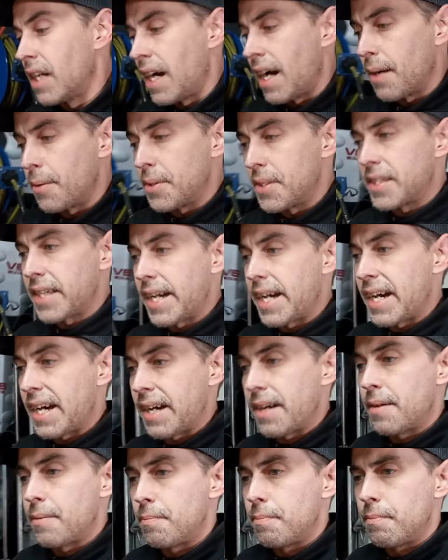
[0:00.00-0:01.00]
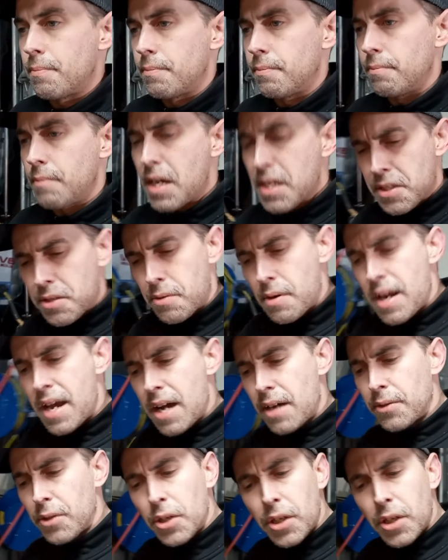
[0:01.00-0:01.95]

I was messing around,